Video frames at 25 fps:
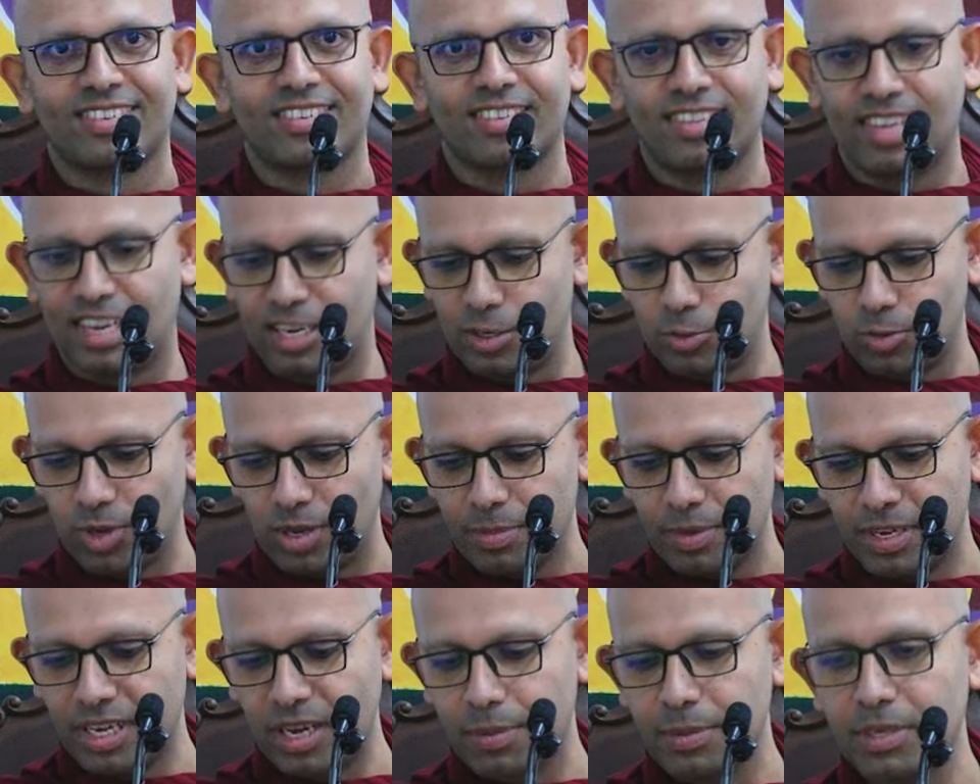That is
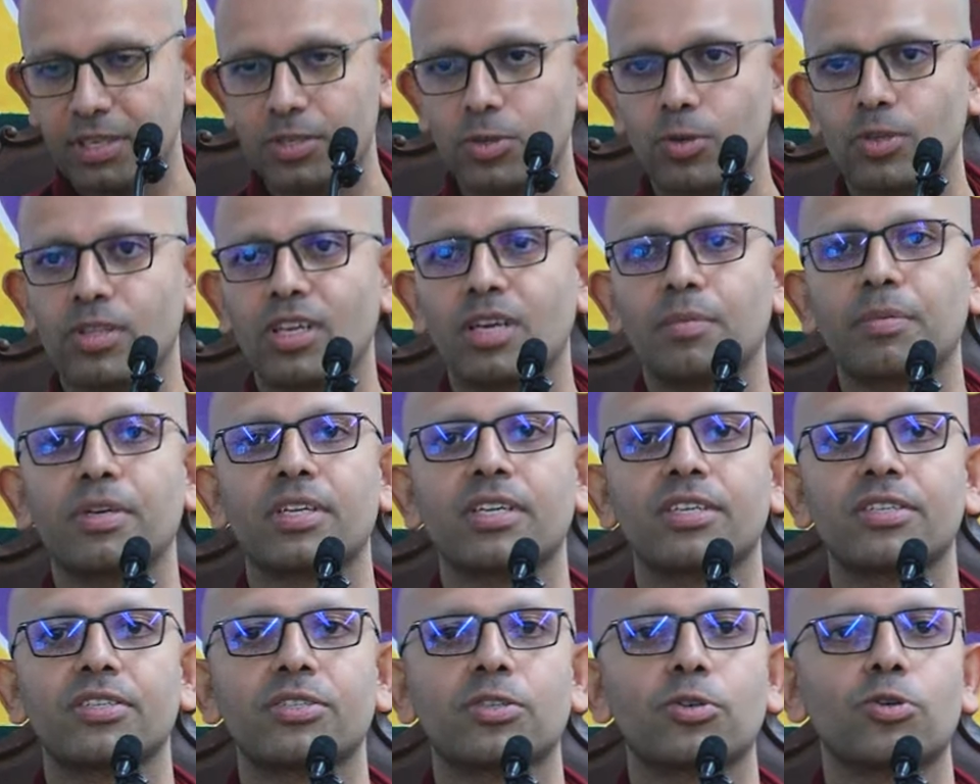why becoming a
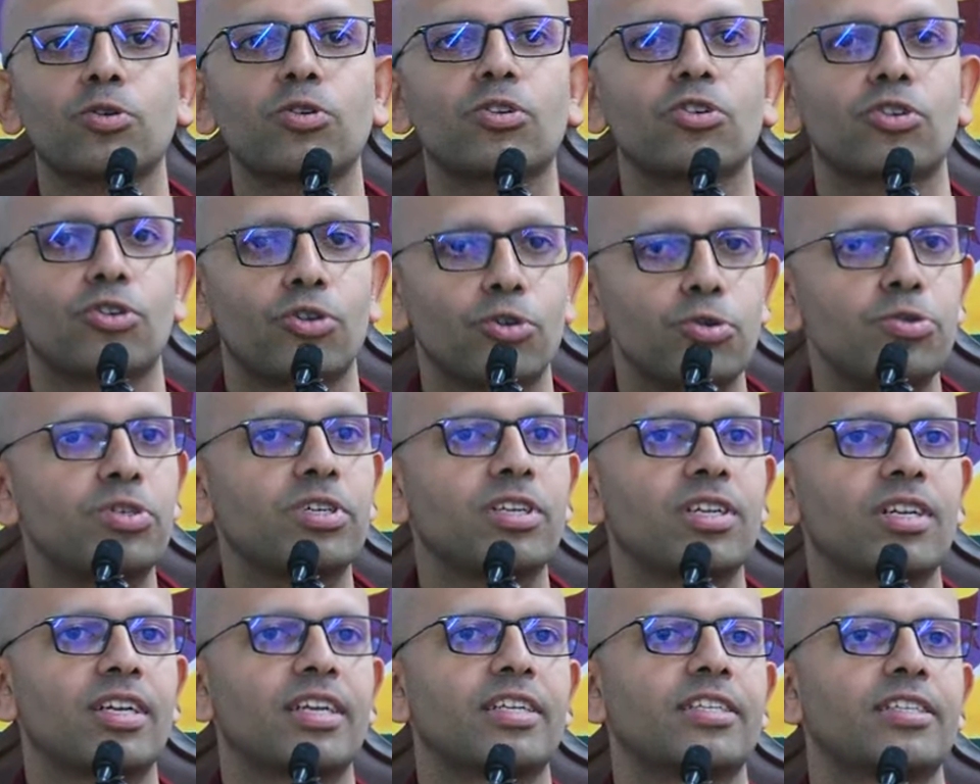Sotapanna is so
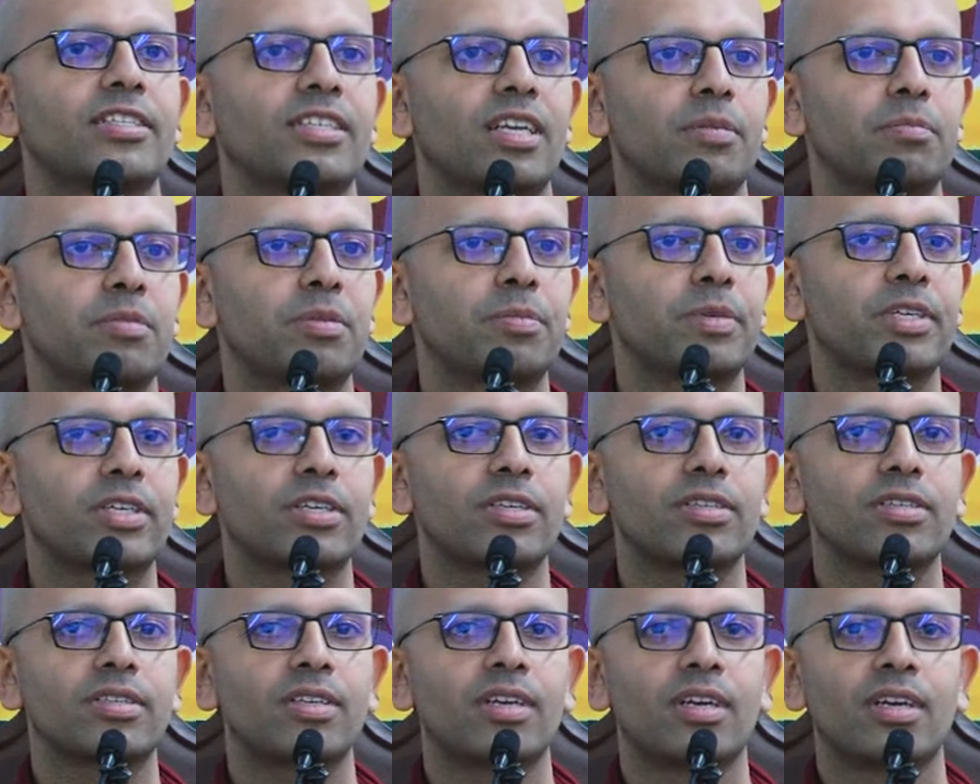crucial, ladies and gentlemen,
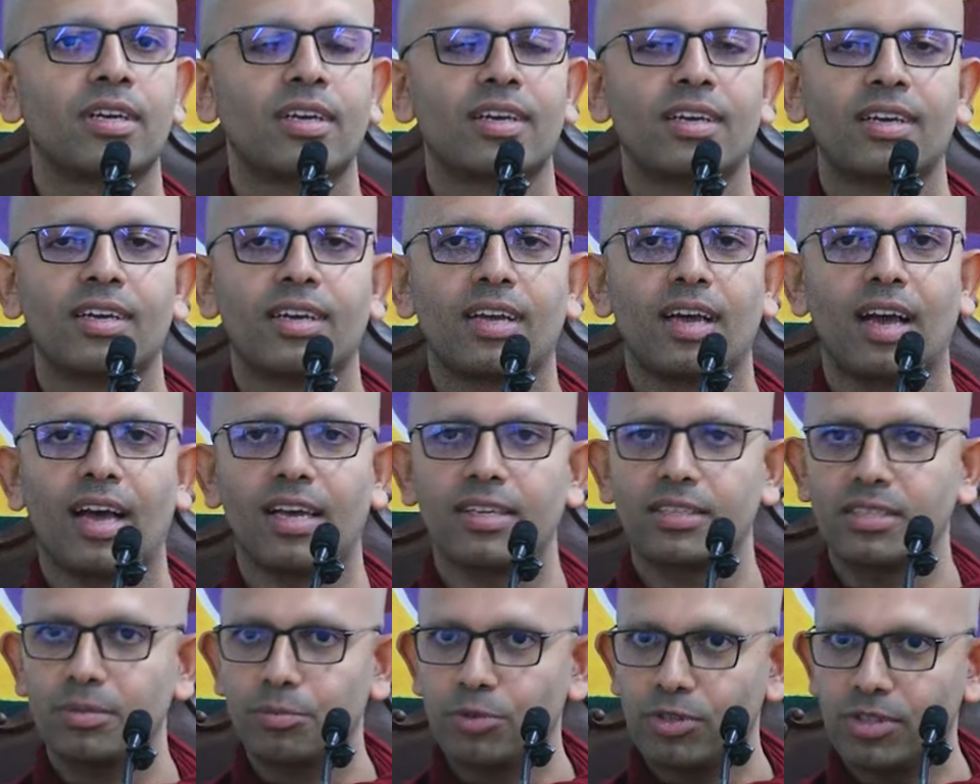because
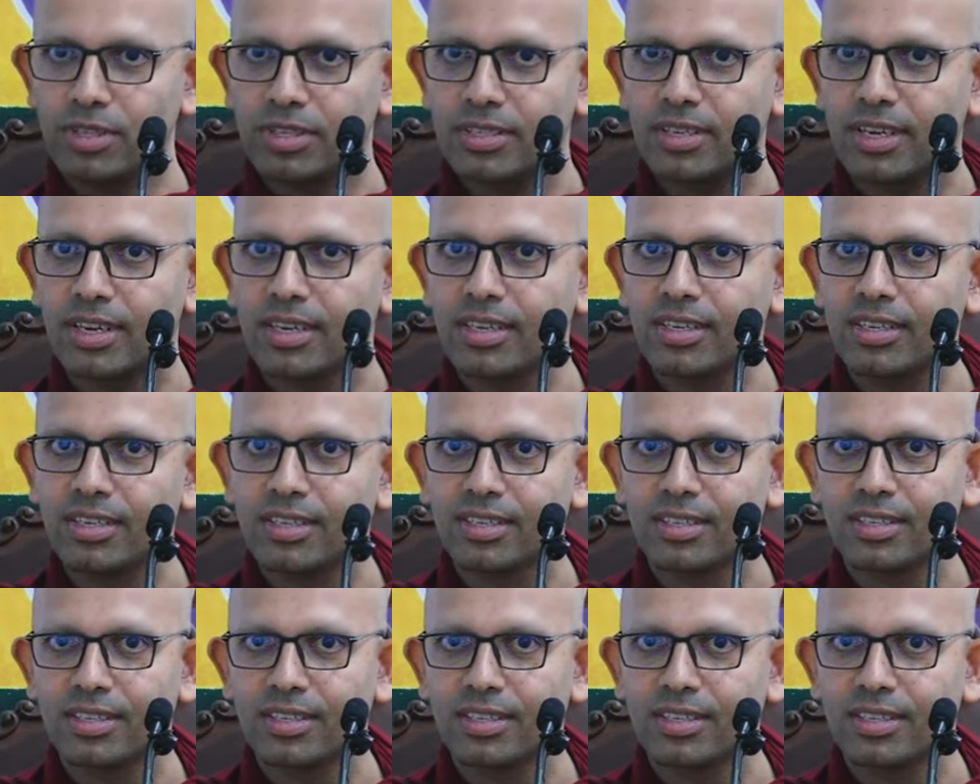as the Buddha said,